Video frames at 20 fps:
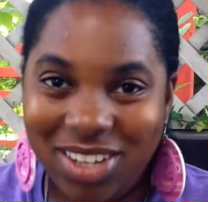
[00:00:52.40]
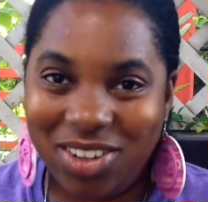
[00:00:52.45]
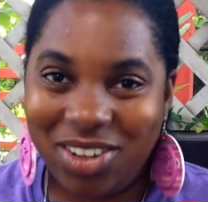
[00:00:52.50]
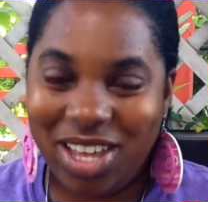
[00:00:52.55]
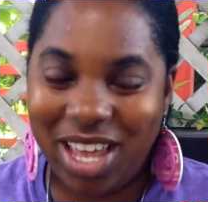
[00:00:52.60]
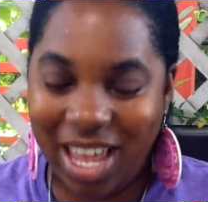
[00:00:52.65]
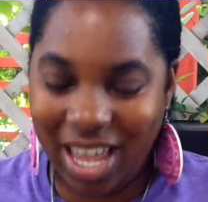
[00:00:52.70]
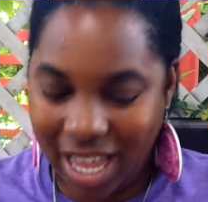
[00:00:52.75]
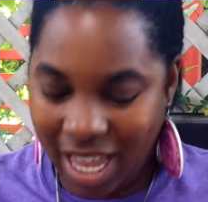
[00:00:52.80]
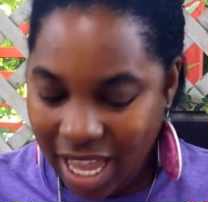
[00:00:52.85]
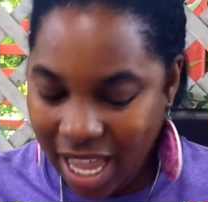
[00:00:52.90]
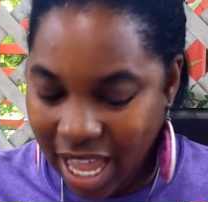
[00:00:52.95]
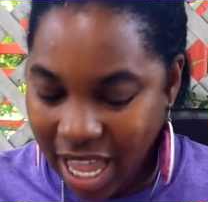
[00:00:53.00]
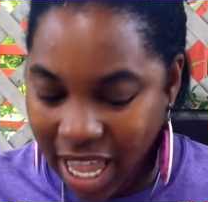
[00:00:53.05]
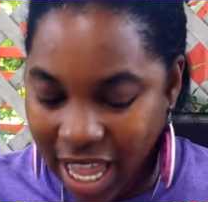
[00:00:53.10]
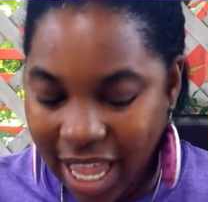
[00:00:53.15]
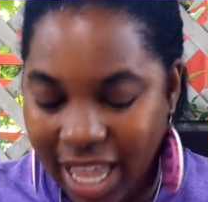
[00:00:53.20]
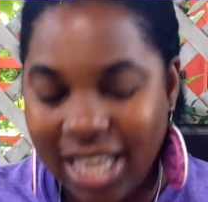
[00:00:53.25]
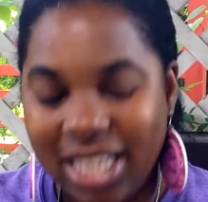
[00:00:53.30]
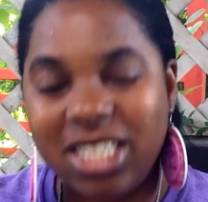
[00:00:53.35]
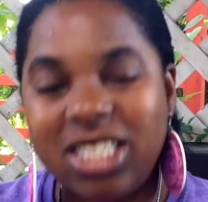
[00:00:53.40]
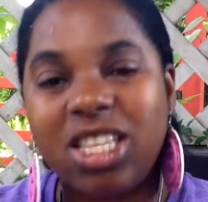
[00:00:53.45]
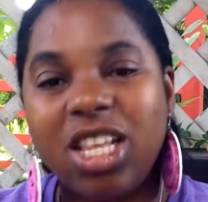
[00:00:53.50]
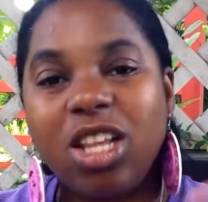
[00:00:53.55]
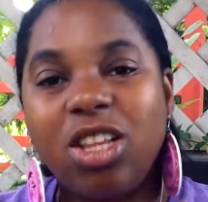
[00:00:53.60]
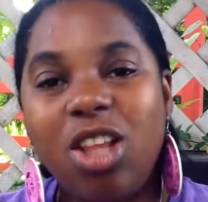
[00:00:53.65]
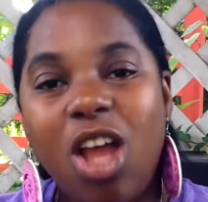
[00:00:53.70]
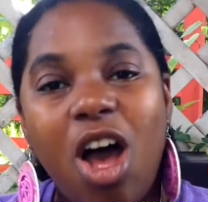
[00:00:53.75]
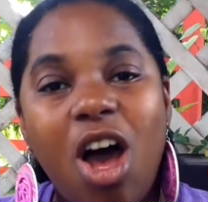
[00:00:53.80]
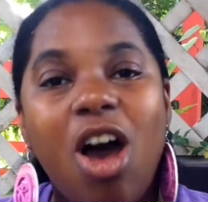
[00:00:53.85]
okay? It's the
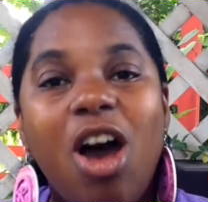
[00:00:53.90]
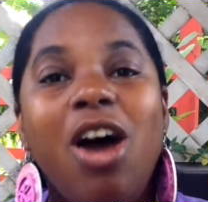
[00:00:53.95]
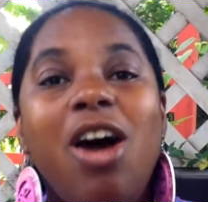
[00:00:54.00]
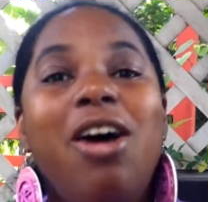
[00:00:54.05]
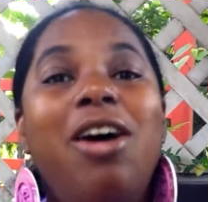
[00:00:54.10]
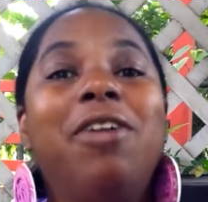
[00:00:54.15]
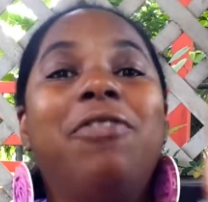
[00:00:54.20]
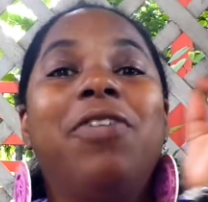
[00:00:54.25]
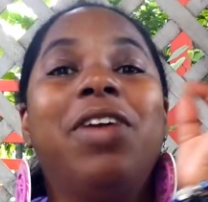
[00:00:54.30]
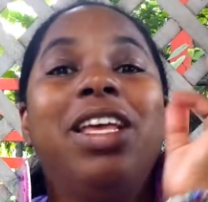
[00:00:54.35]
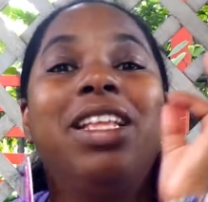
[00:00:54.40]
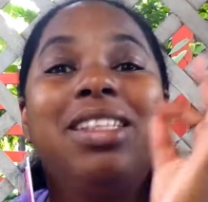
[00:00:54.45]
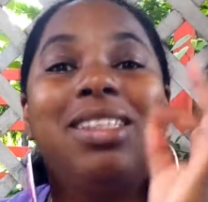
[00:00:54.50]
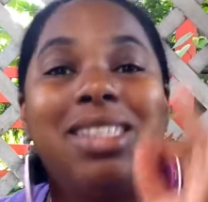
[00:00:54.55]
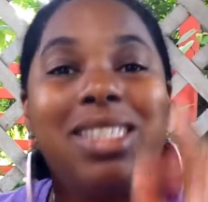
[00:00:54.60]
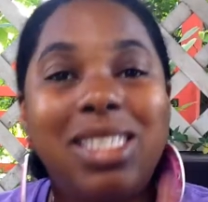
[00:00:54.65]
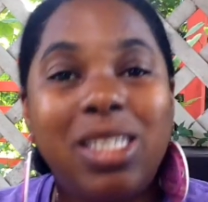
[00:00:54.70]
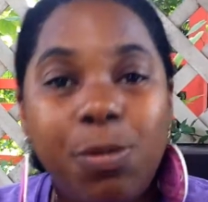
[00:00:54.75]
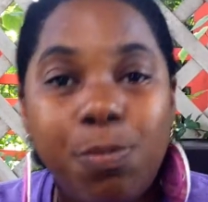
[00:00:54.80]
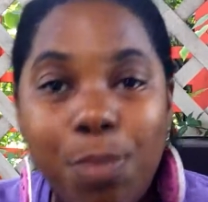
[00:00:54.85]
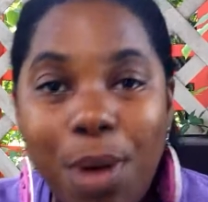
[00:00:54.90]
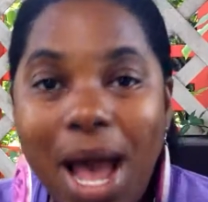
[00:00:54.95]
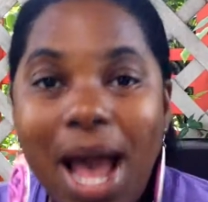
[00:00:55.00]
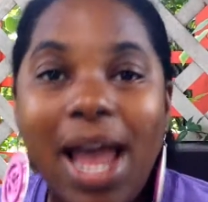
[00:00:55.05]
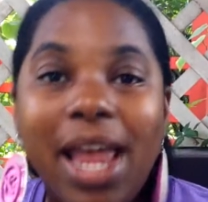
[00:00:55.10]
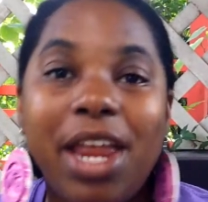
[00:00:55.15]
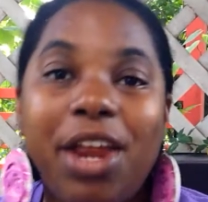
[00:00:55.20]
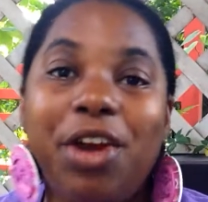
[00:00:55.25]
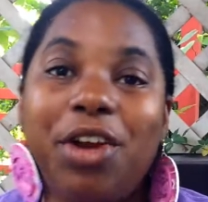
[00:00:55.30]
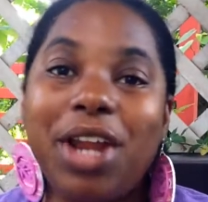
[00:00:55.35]
law of
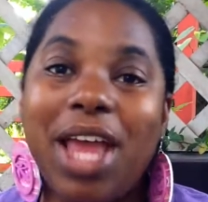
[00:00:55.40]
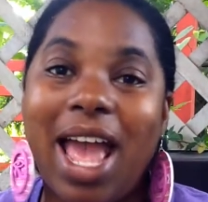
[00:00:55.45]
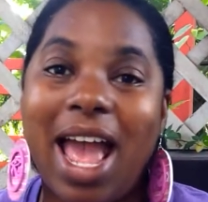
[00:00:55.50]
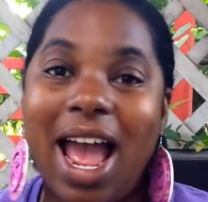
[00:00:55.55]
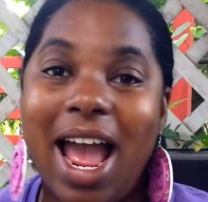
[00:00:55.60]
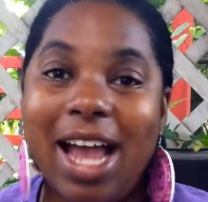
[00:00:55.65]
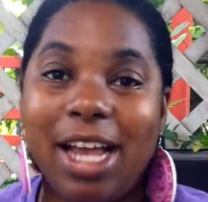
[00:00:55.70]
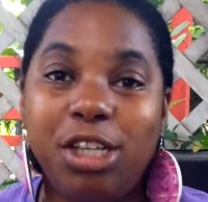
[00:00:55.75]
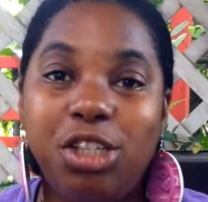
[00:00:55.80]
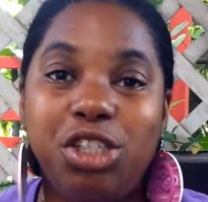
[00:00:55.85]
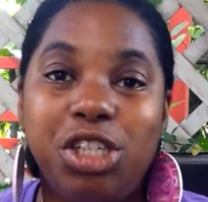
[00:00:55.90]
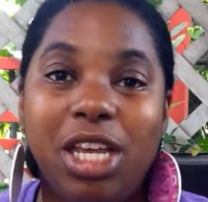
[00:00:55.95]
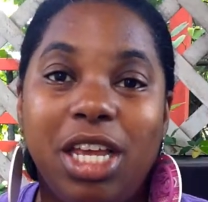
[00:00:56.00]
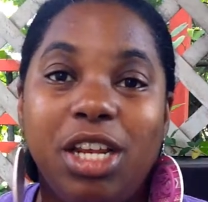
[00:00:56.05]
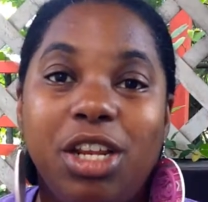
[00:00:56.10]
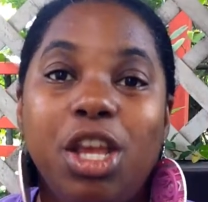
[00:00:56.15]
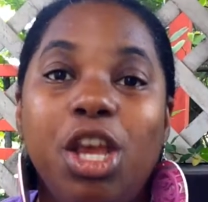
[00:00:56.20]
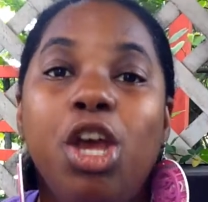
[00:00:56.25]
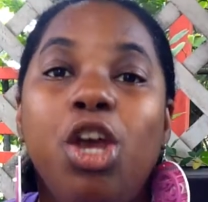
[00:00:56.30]
inspired action.